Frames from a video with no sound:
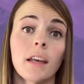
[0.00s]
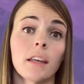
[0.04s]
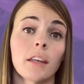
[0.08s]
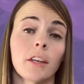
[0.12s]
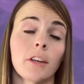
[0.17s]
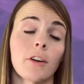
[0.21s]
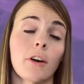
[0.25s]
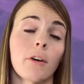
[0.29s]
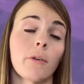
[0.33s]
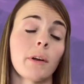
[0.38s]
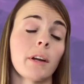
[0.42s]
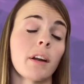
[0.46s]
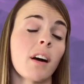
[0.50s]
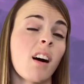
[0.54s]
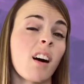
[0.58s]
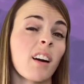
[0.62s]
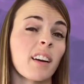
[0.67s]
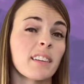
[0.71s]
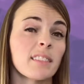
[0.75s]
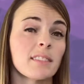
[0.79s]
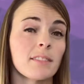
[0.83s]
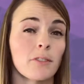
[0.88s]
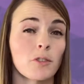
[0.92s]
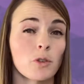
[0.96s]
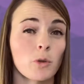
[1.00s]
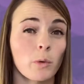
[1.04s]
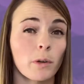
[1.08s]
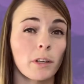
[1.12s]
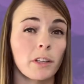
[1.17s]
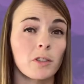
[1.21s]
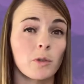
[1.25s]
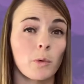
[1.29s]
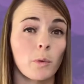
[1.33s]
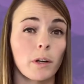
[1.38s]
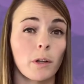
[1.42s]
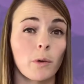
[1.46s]
In August of
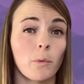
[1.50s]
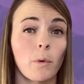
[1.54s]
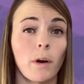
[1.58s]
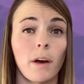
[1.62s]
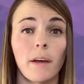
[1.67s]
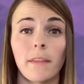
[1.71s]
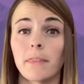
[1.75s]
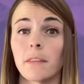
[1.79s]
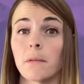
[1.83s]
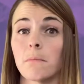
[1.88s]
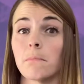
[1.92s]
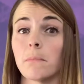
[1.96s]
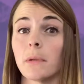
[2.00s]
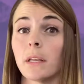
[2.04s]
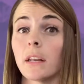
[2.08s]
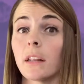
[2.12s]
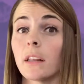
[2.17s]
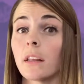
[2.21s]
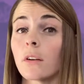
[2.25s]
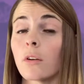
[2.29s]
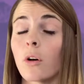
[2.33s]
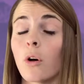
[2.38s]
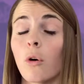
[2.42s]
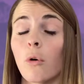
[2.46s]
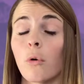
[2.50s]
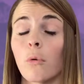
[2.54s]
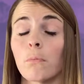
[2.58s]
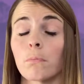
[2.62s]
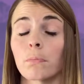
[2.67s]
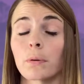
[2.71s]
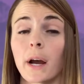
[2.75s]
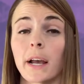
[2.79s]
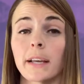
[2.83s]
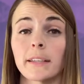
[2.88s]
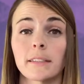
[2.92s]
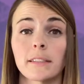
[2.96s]
2021, the median home
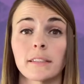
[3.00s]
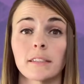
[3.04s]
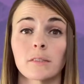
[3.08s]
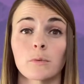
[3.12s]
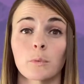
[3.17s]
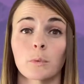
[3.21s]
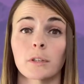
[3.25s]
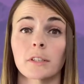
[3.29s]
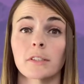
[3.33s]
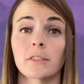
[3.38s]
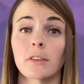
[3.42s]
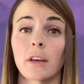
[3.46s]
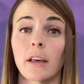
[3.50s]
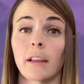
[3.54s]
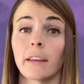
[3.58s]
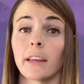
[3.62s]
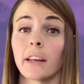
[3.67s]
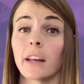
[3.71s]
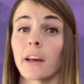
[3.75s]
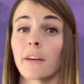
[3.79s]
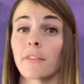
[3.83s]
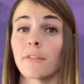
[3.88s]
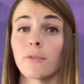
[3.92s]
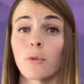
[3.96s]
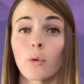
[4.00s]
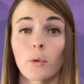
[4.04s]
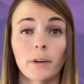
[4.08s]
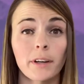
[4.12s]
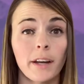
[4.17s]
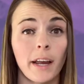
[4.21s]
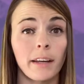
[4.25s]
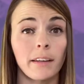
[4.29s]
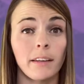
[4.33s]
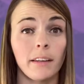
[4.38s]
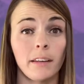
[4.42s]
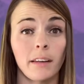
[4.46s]
prices were selling at
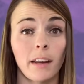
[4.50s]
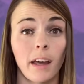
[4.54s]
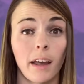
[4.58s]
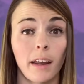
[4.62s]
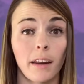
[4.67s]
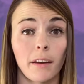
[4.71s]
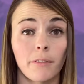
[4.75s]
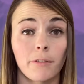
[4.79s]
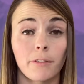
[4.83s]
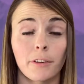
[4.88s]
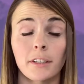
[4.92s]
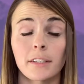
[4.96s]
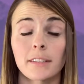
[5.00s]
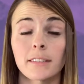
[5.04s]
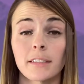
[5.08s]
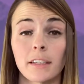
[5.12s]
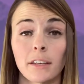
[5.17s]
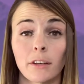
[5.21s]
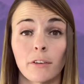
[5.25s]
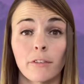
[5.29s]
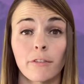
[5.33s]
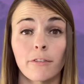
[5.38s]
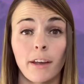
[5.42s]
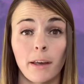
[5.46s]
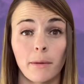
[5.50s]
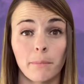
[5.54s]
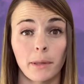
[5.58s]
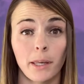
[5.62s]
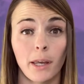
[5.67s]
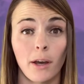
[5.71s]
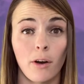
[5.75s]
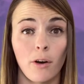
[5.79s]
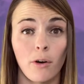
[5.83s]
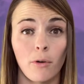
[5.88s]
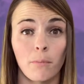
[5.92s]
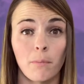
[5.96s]
$499 for a single family
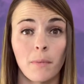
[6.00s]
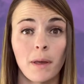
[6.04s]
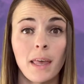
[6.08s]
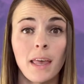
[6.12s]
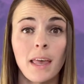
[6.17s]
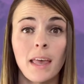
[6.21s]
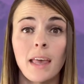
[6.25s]
home.